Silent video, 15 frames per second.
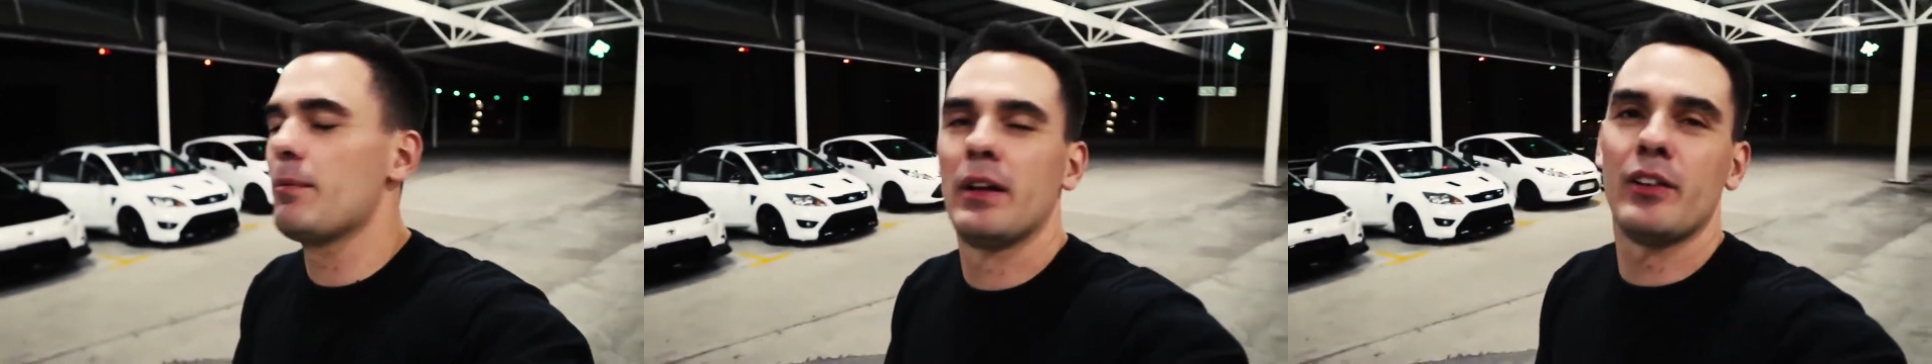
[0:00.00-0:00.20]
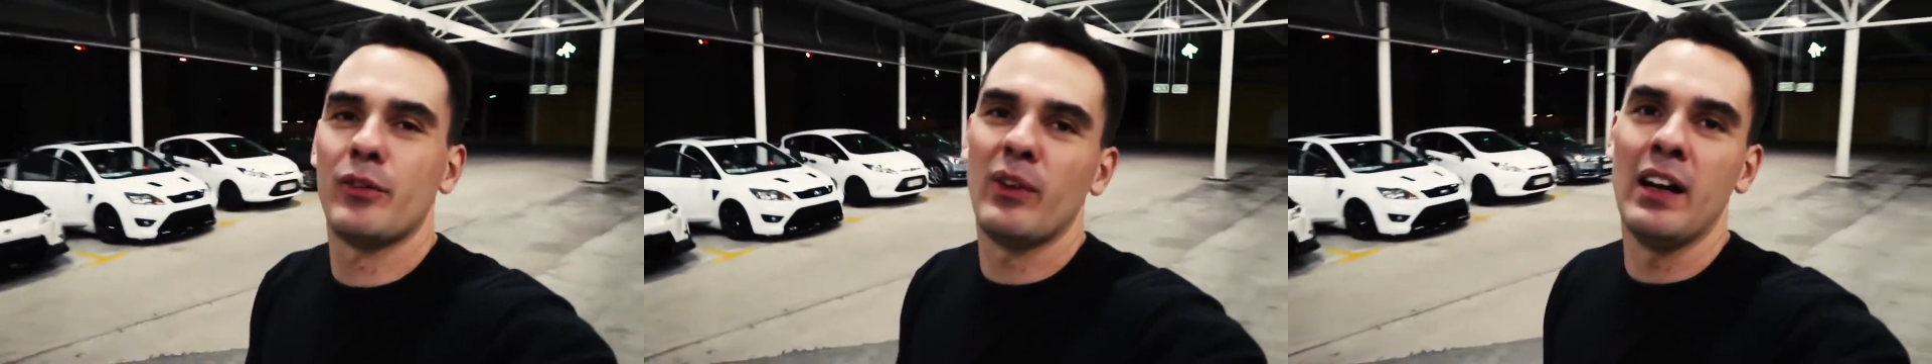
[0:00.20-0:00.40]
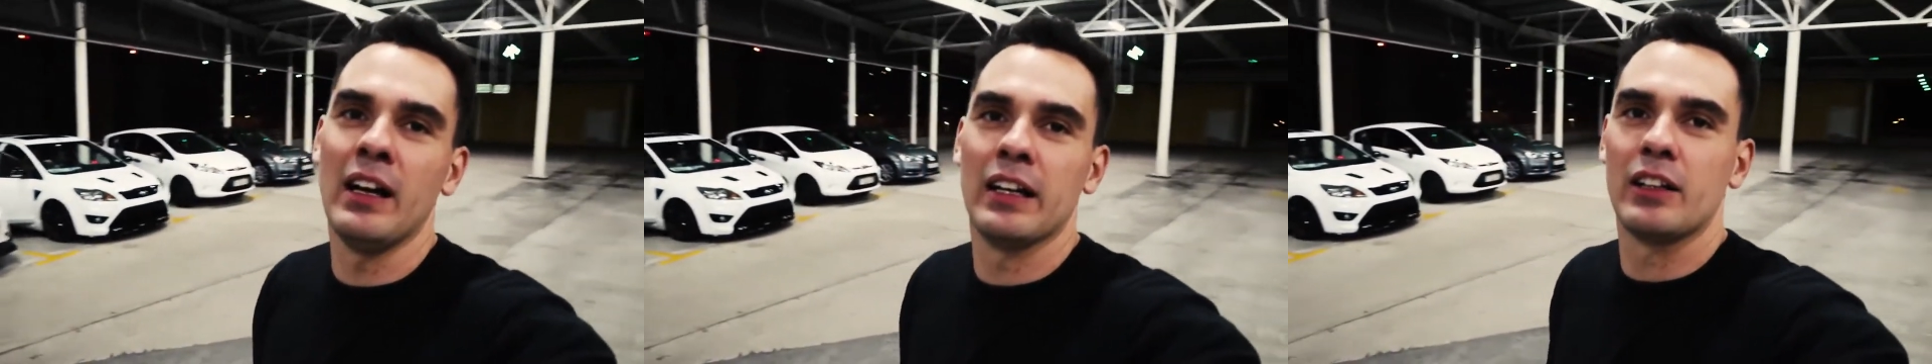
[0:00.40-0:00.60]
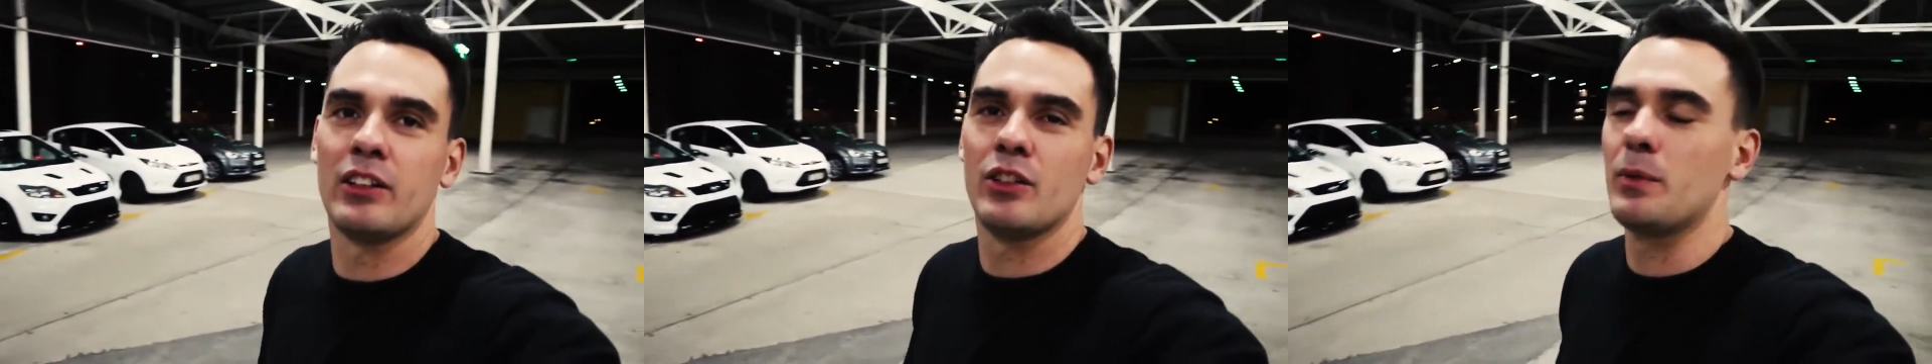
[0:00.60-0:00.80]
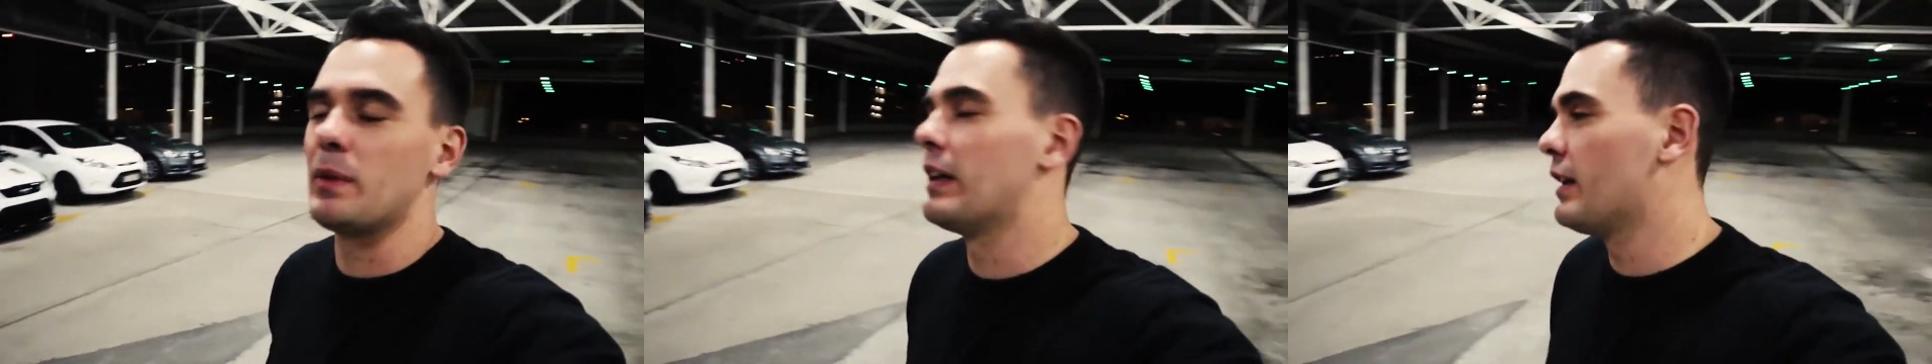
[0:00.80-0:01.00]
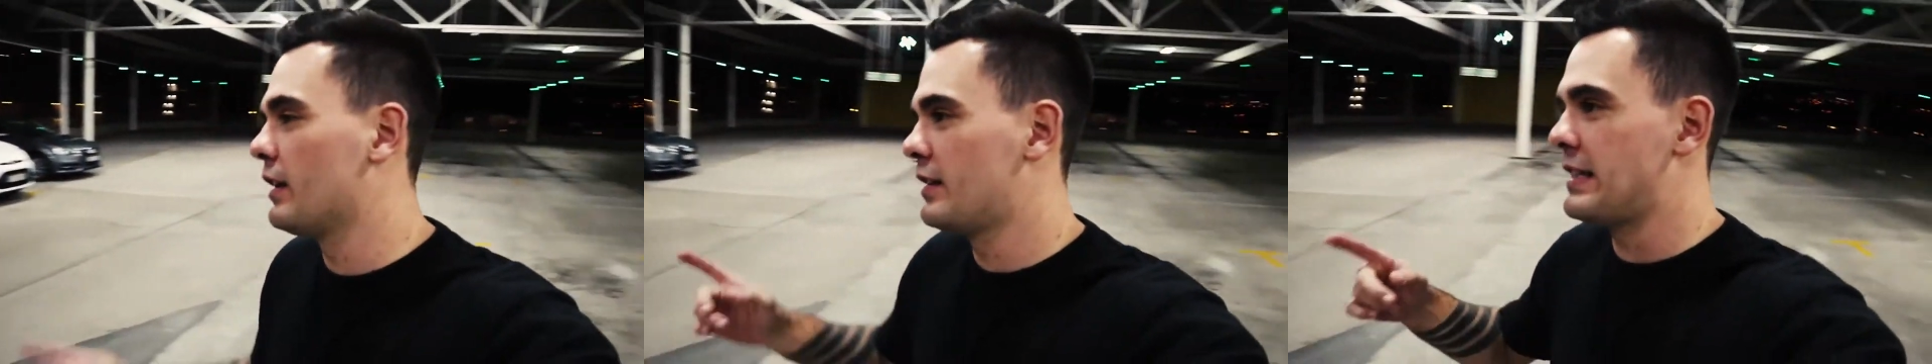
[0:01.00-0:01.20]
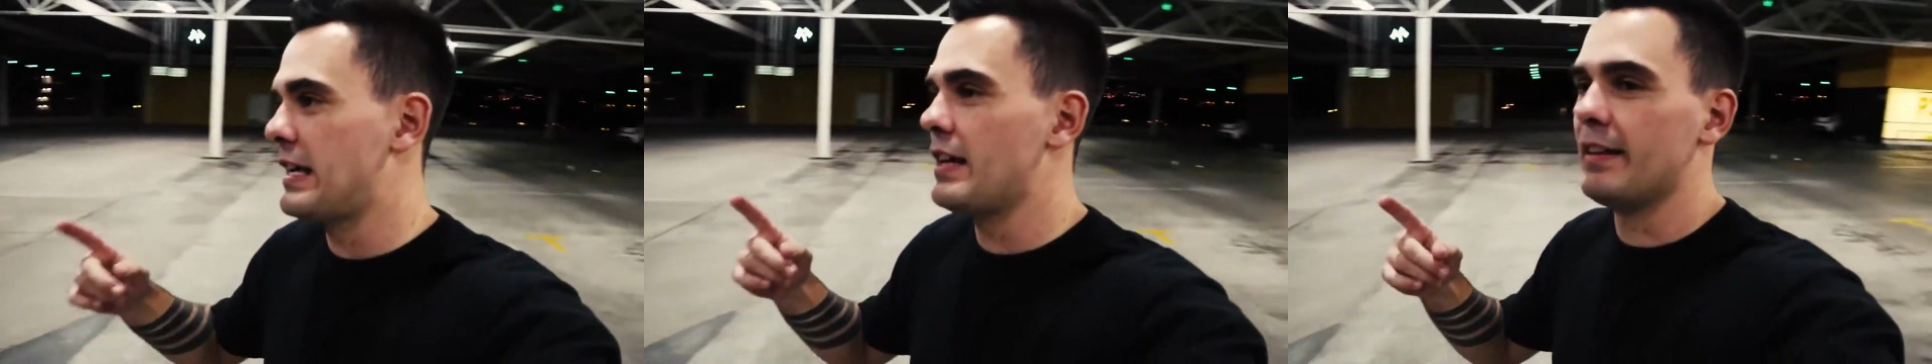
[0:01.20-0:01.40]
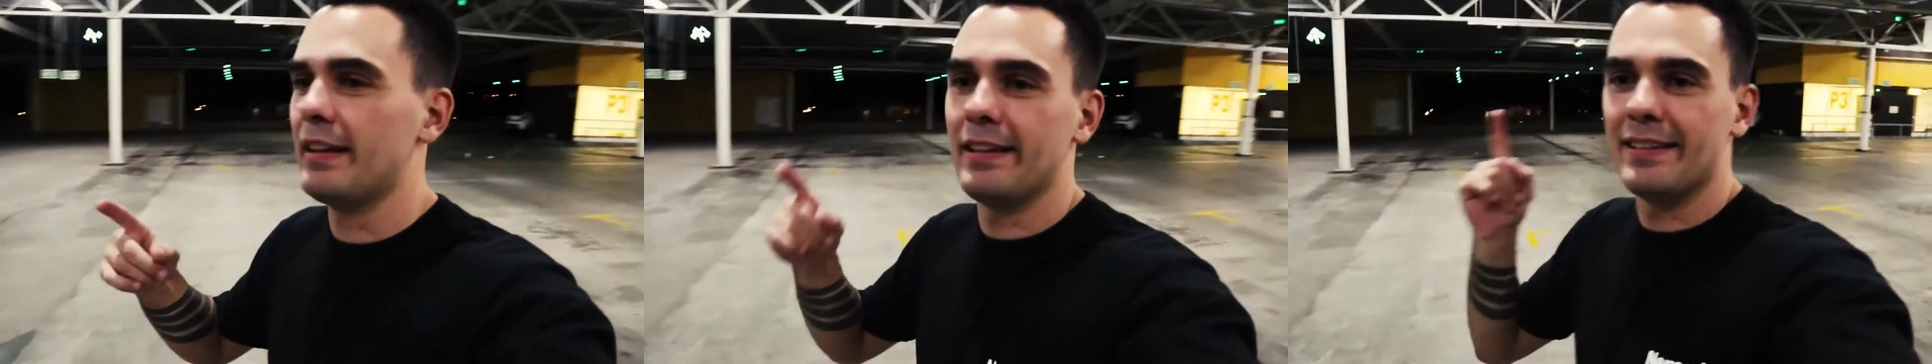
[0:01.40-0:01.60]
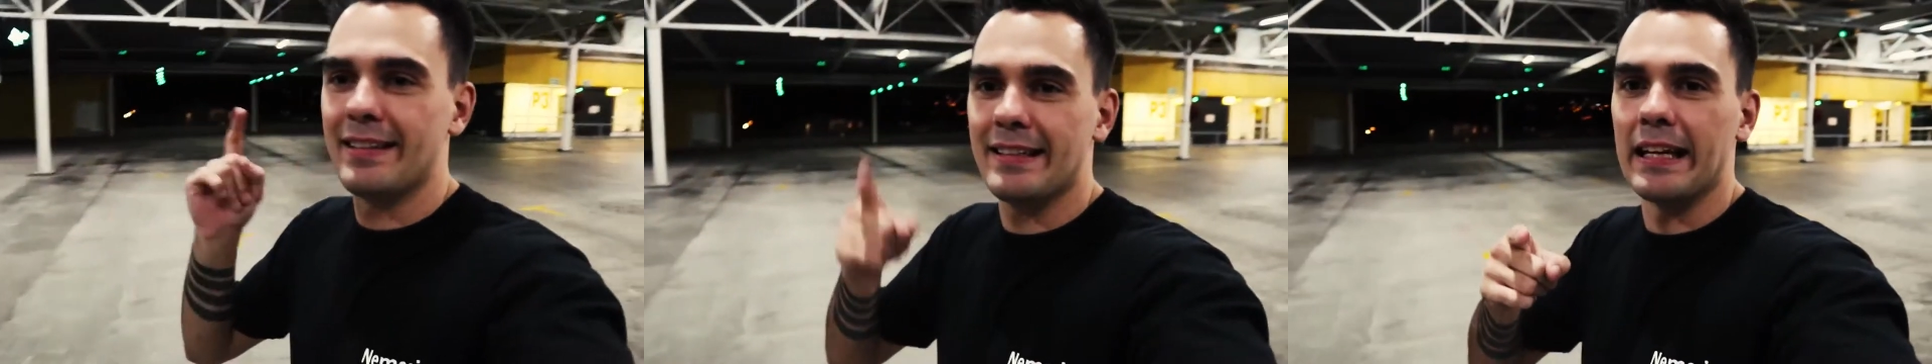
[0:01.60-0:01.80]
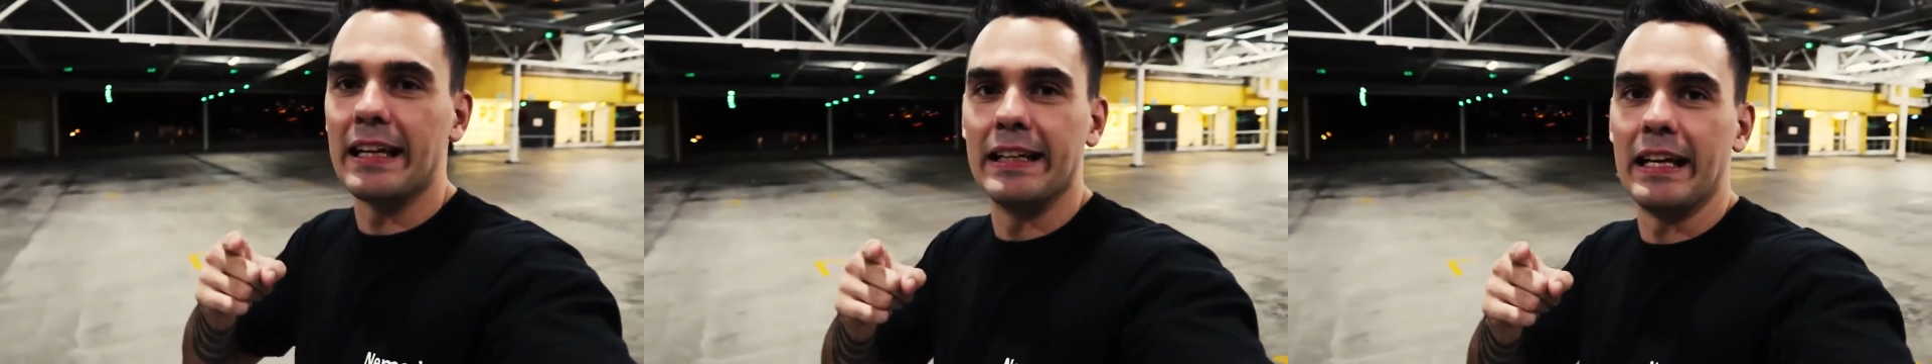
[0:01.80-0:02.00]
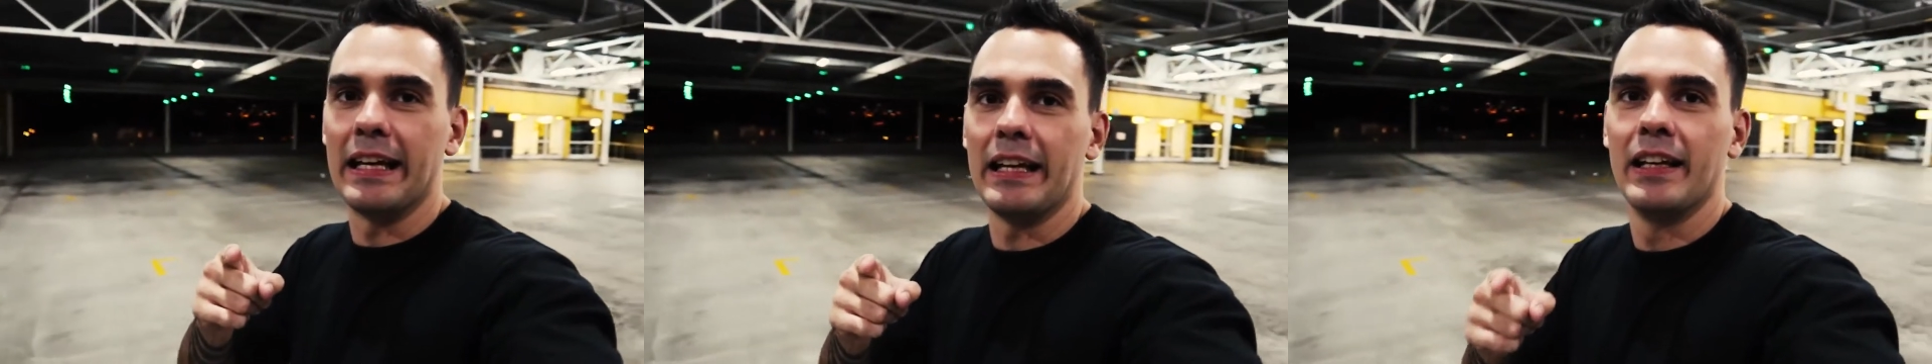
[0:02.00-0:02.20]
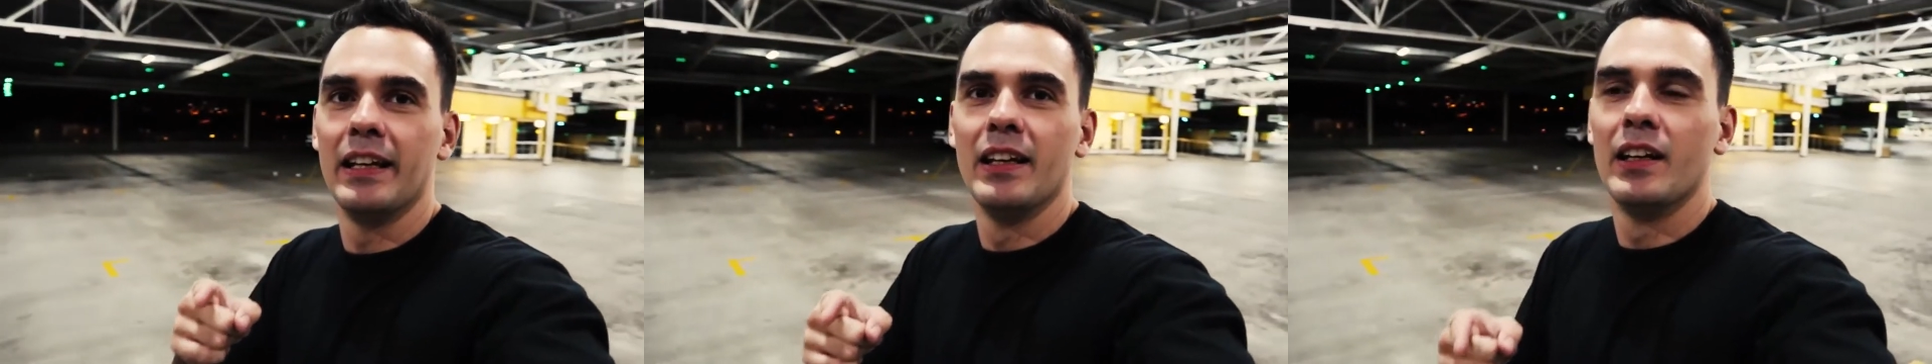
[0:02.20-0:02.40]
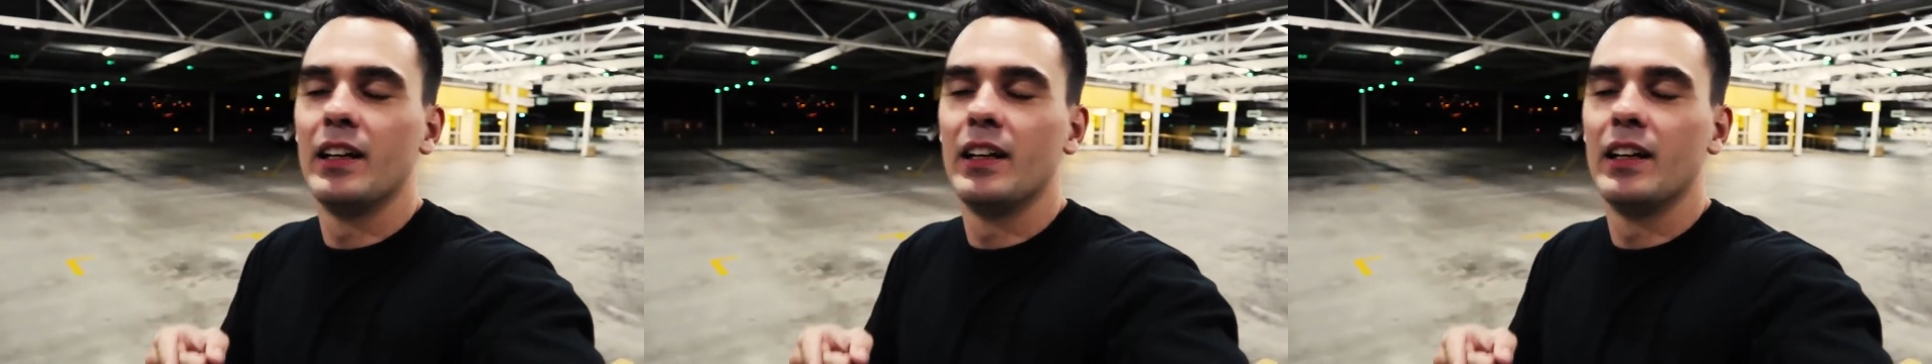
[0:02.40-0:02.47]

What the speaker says: but it's fine because we understand that it's Sunday.